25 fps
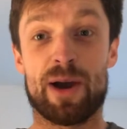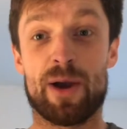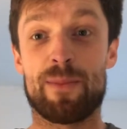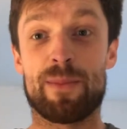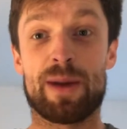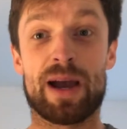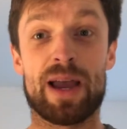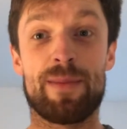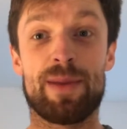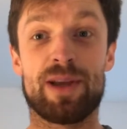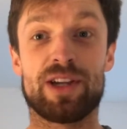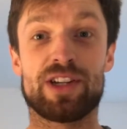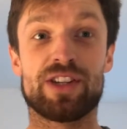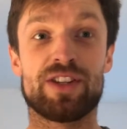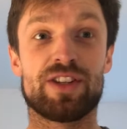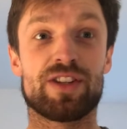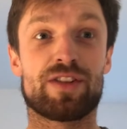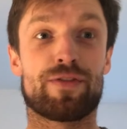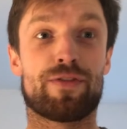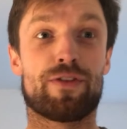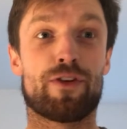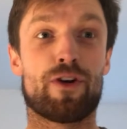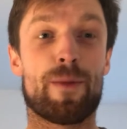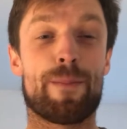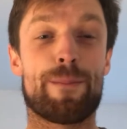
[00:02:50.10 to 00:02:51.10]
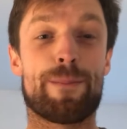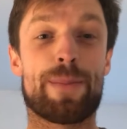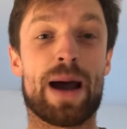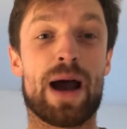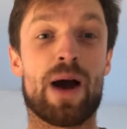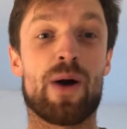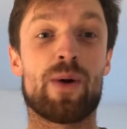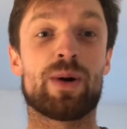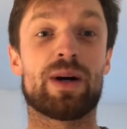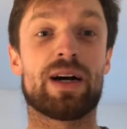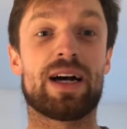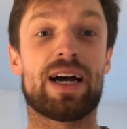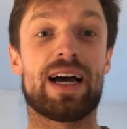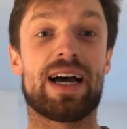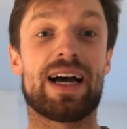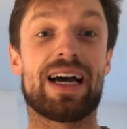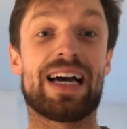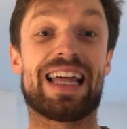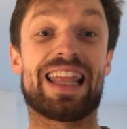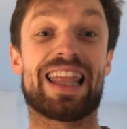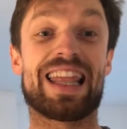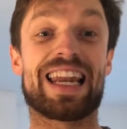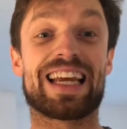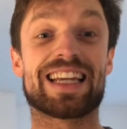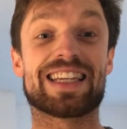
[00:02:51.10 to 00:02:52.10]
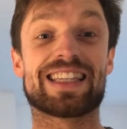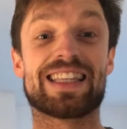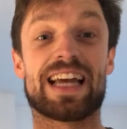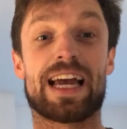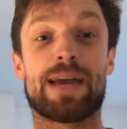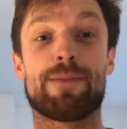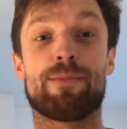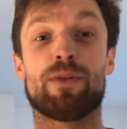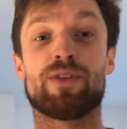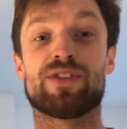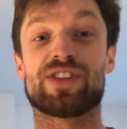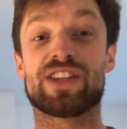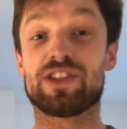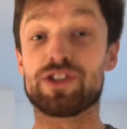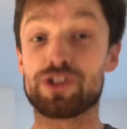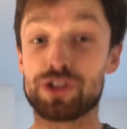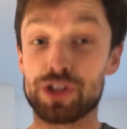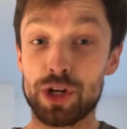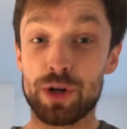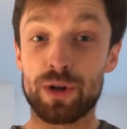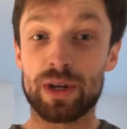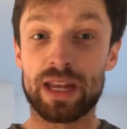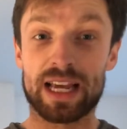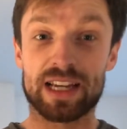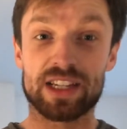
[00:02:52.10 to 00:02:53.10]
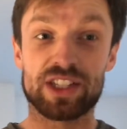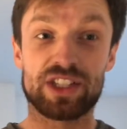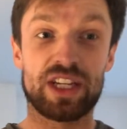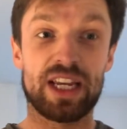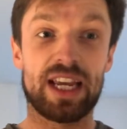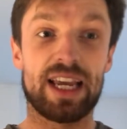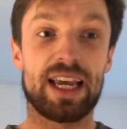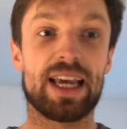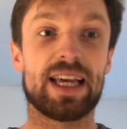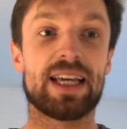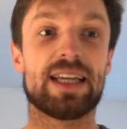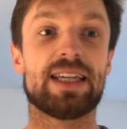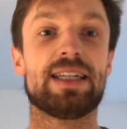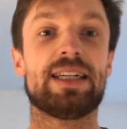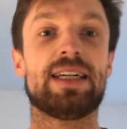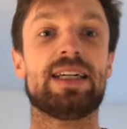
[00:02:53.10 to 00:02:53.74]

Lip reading: my emissions for about the last 9 months, since June last year,